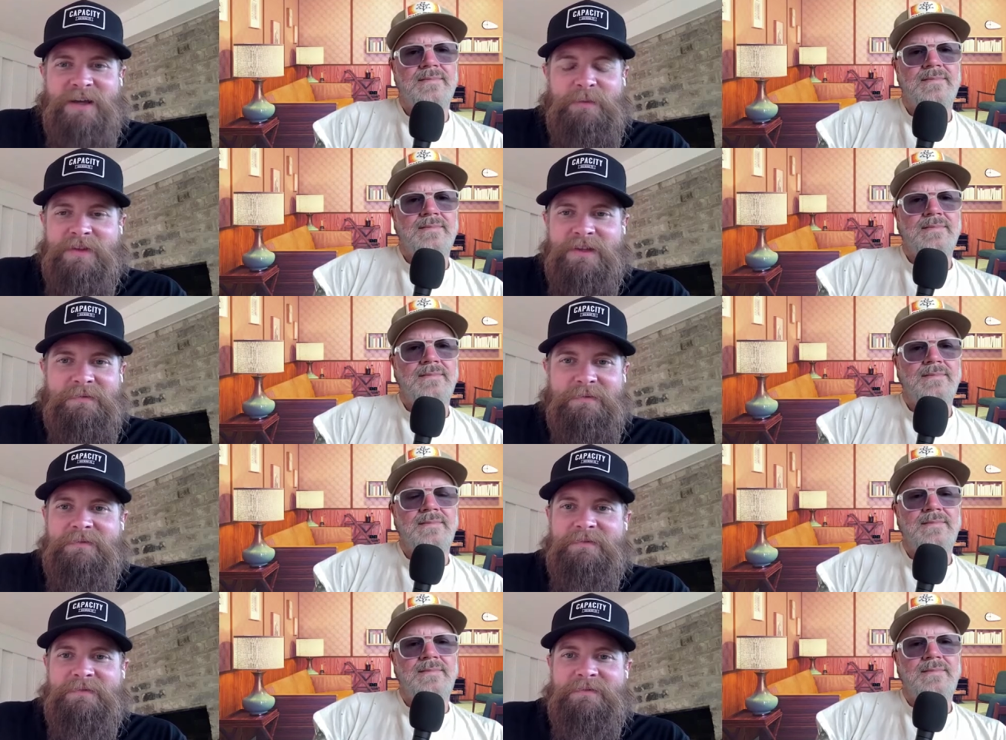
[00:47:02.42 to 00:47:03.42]
Speaker 1: the time and
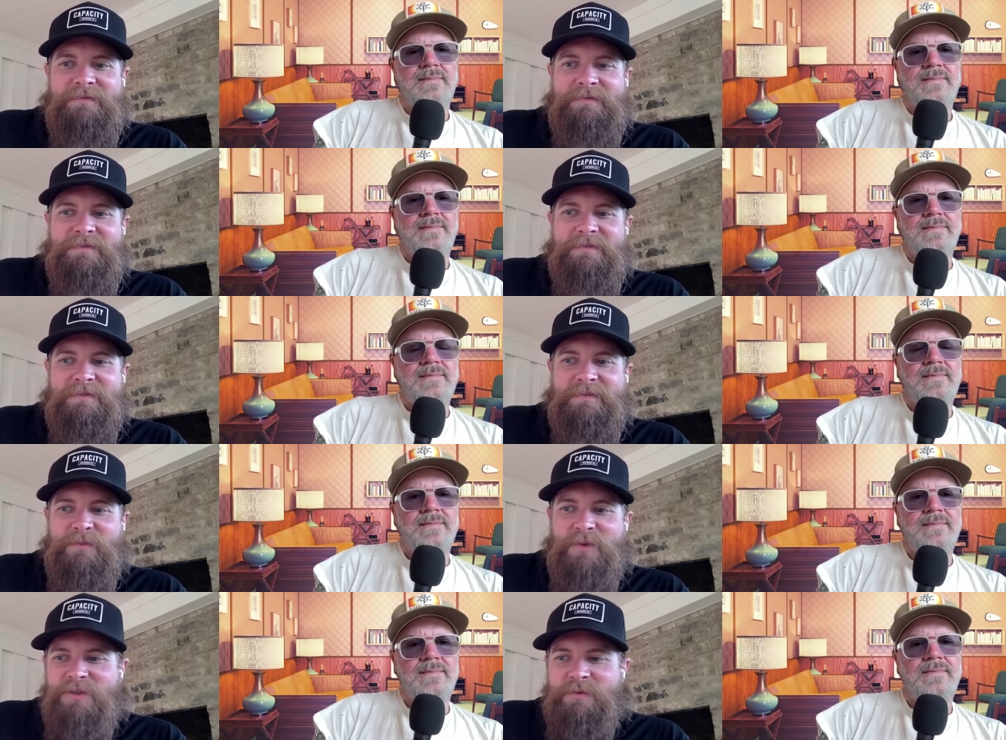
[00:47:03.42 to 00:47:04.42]
then
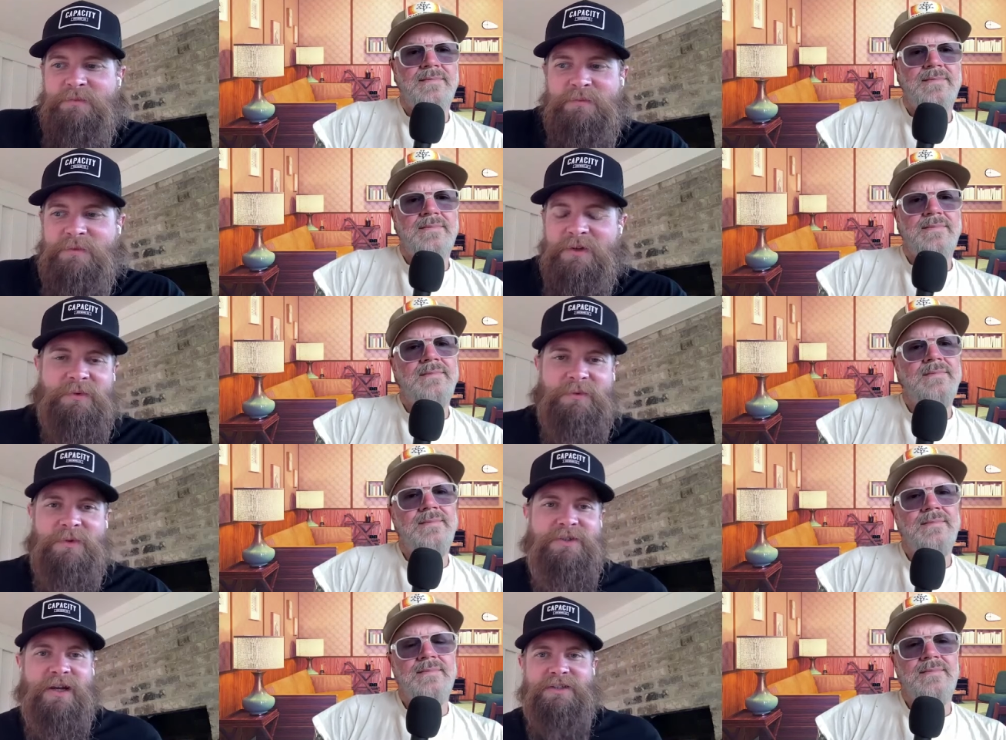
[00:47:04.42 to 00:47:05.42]
once you you know
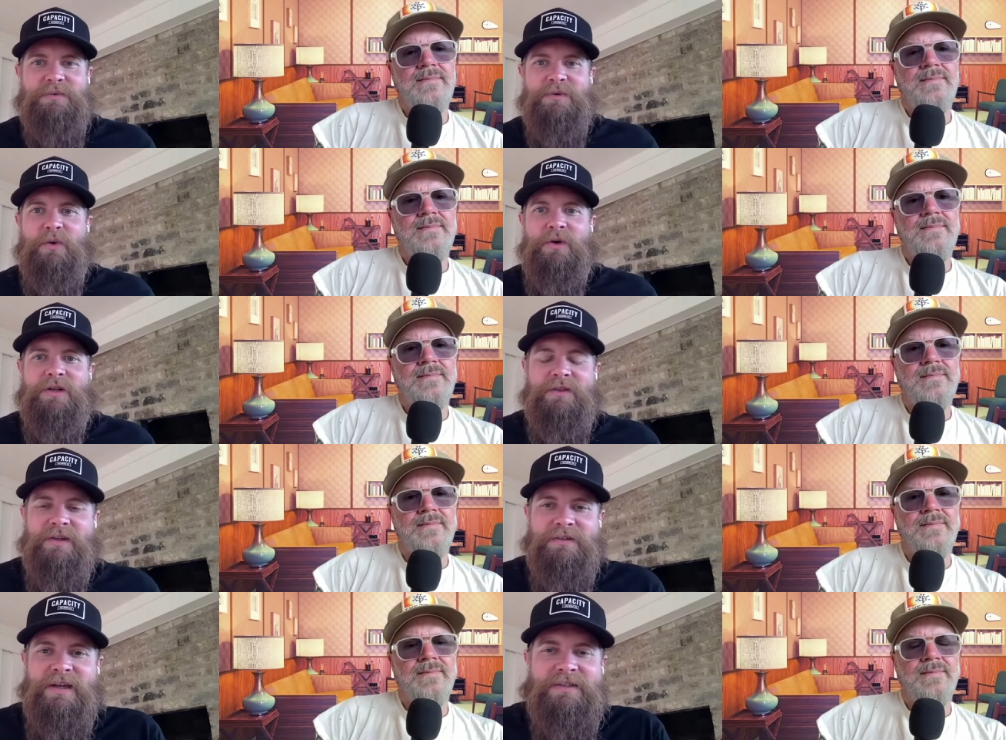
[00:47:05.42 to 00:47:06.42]
once you actually record
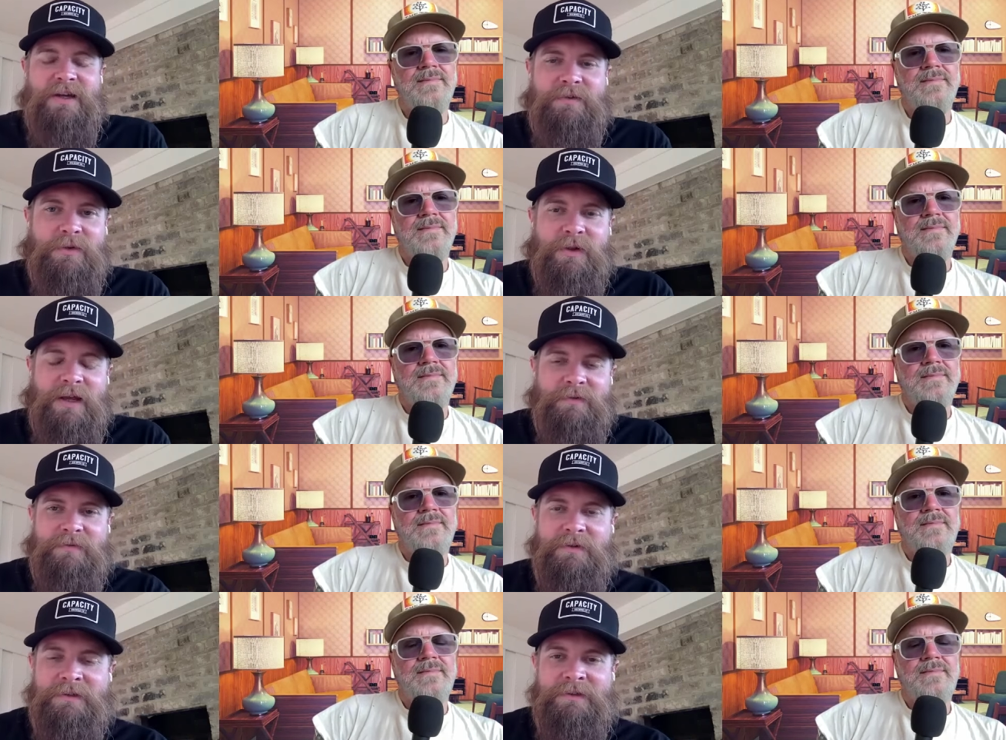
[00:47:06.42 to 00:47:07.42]
it it takes on a new
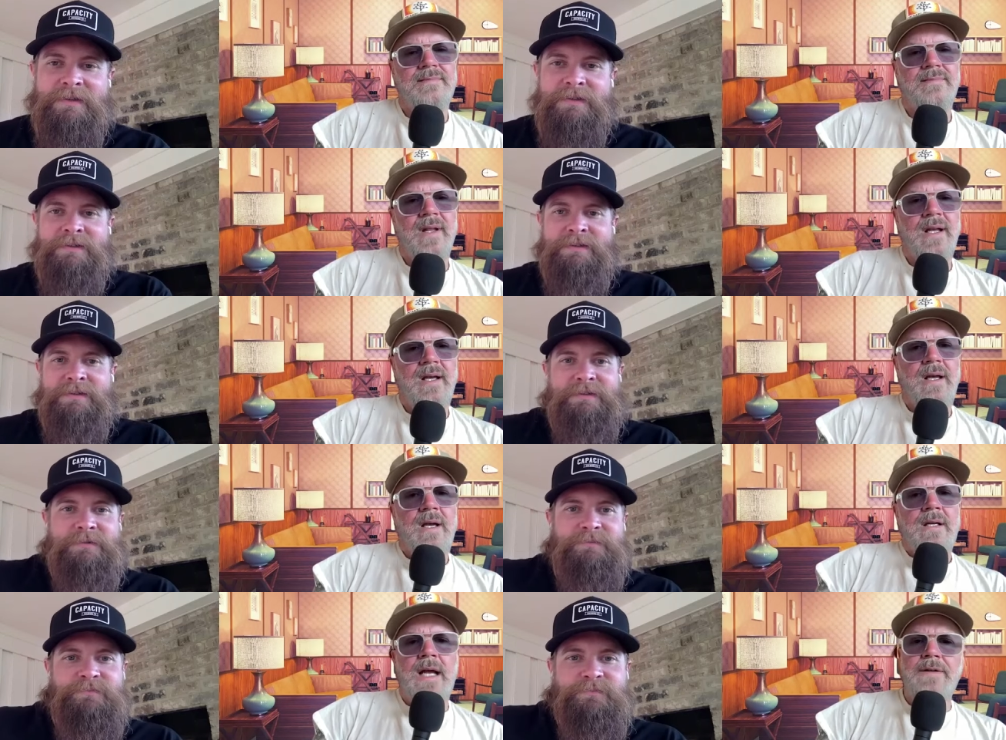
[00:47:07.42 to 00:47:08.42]
life
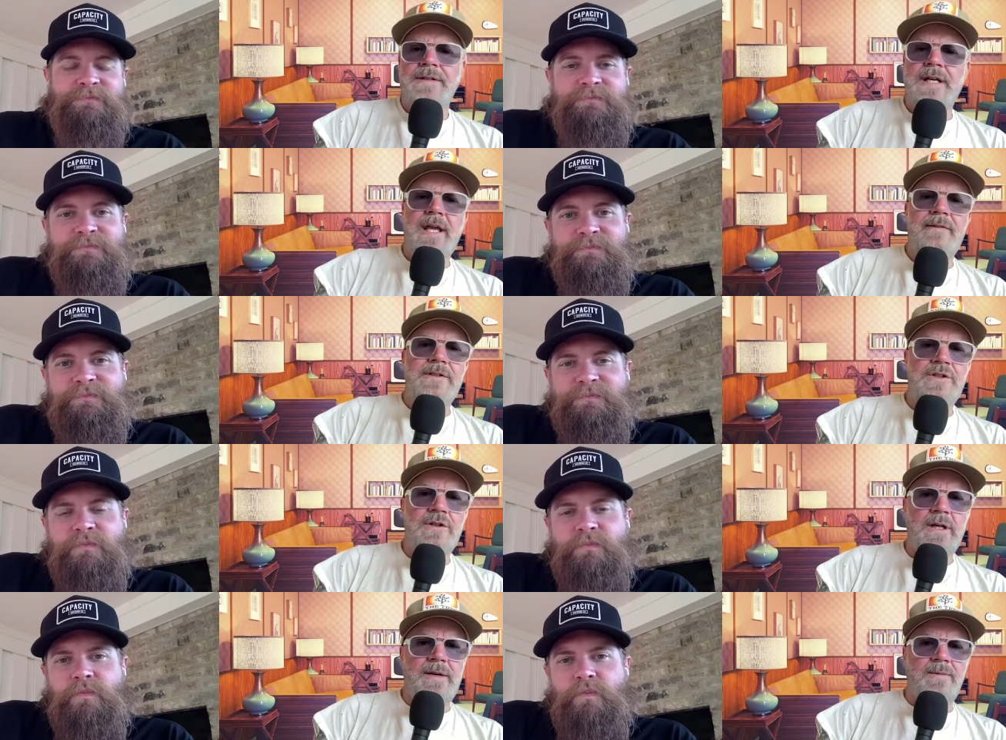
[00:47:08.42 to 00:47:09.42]
Speaker 2: now did kevin
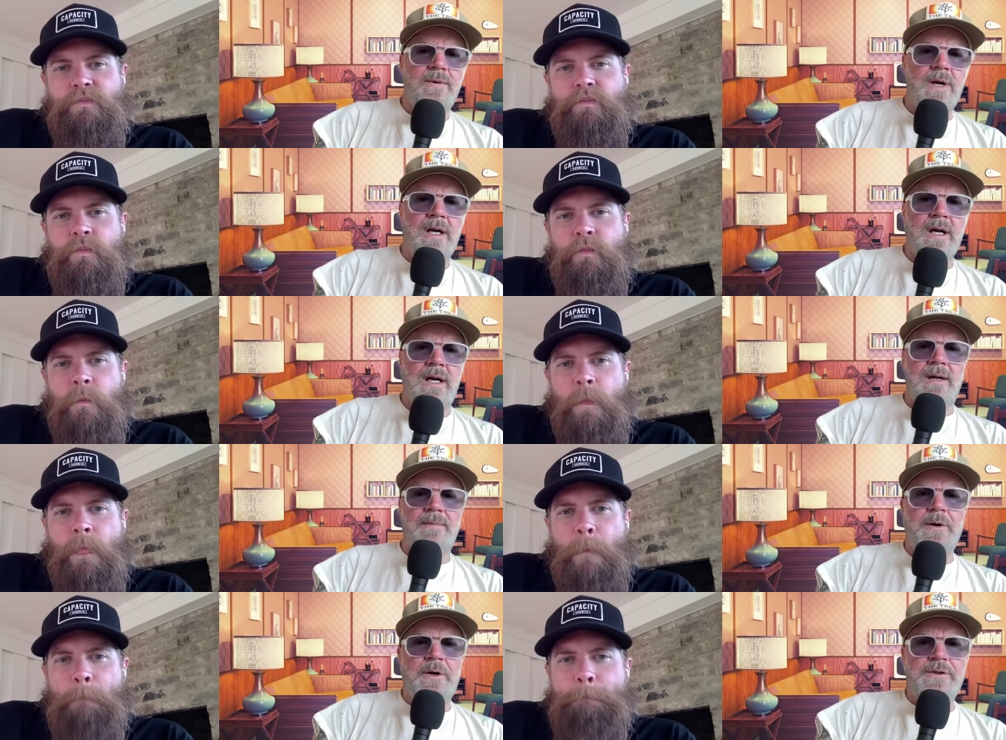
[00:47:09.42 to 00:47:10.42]
shirley uh,
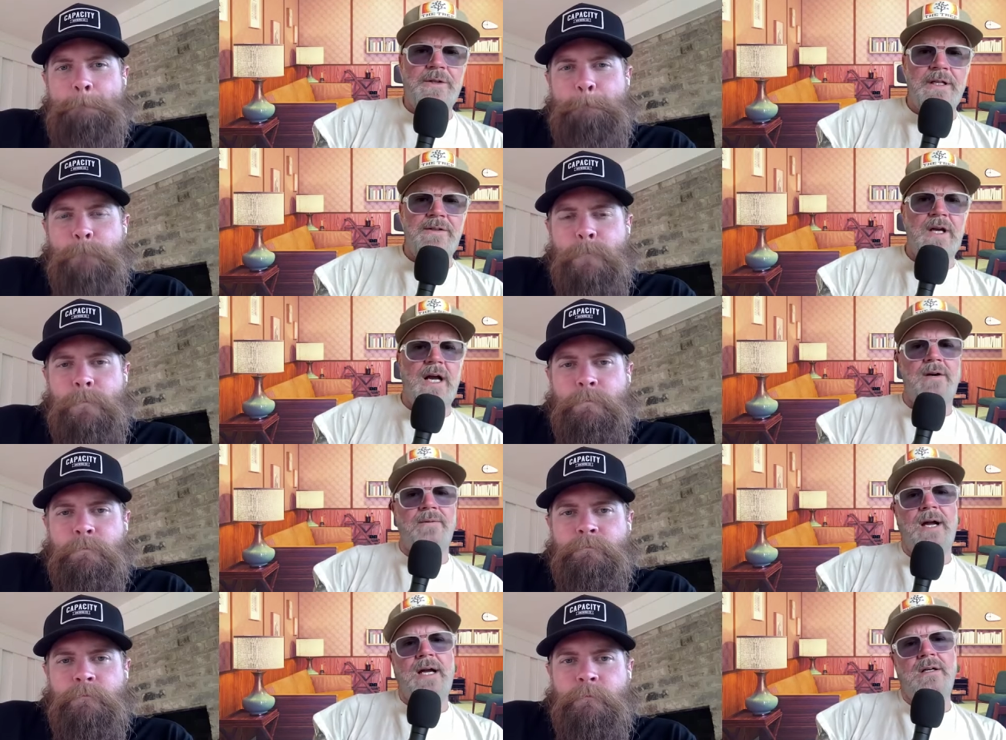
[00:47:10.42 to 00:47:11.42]
produce the entire
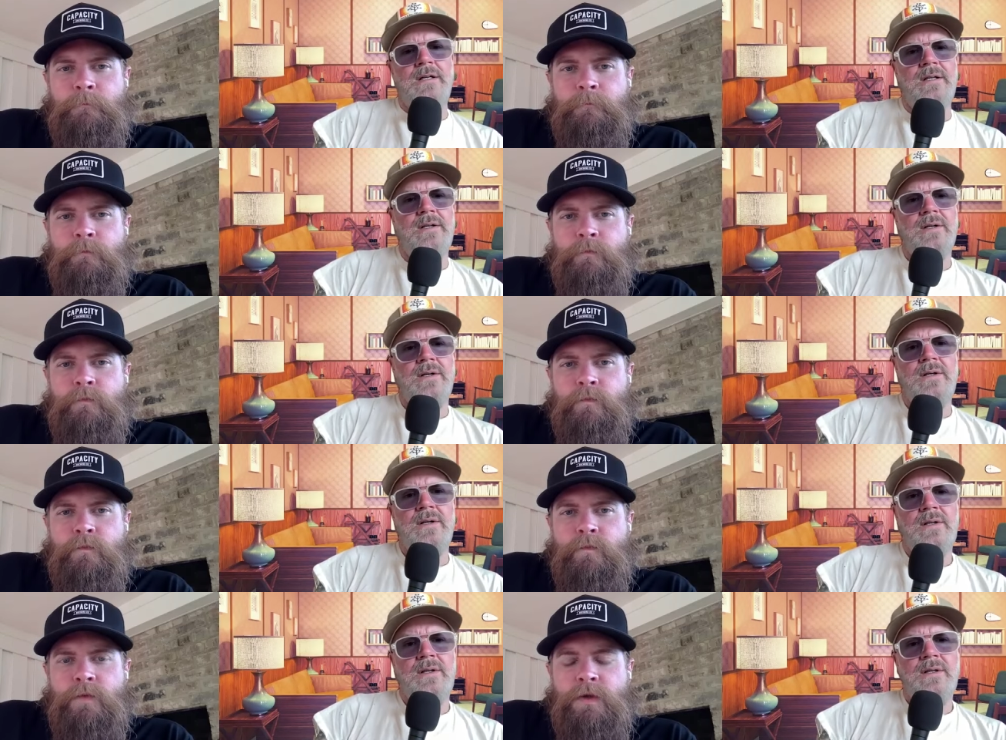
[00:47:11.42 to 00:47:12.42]
record
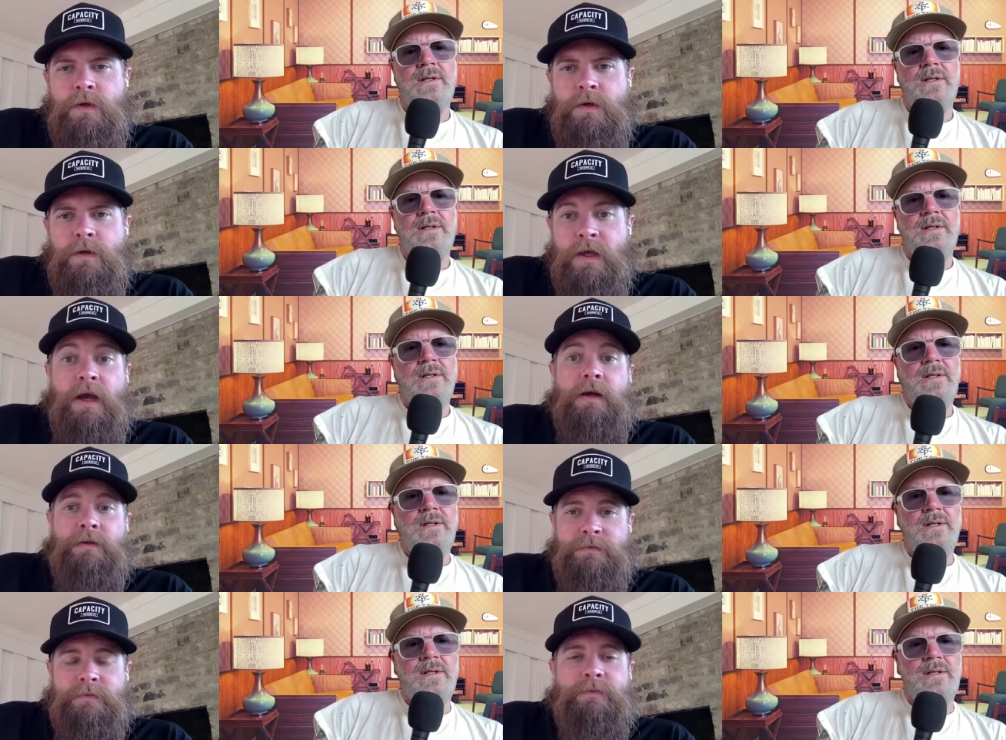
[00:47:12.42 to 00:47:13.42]

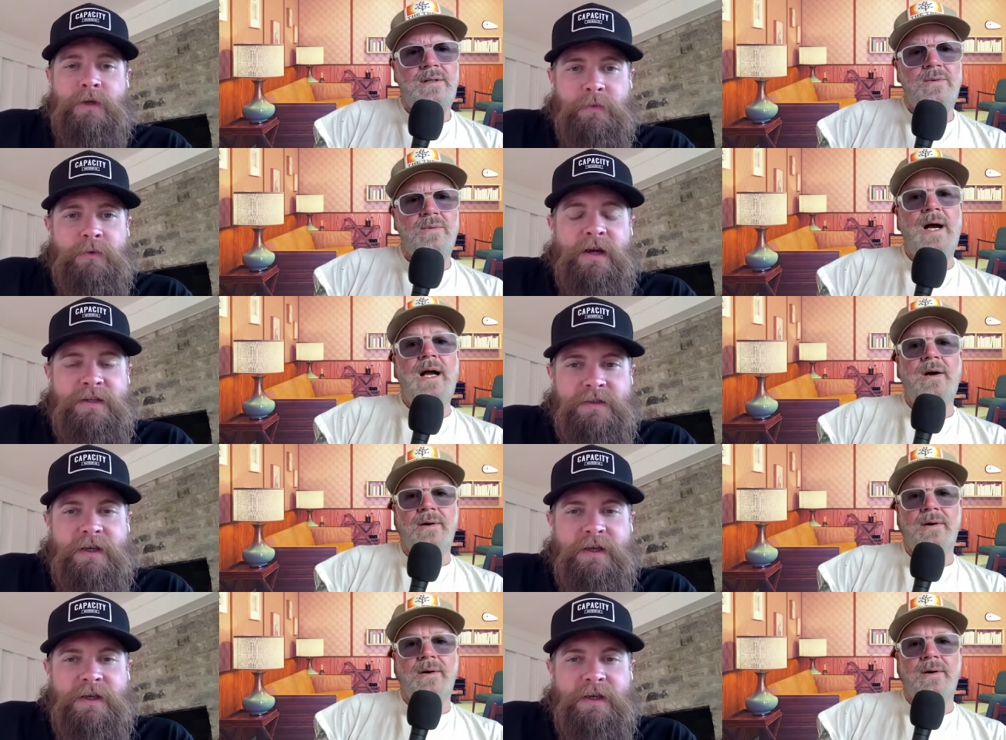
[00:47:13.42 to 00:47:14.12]
Speaker 1: yeah red wow.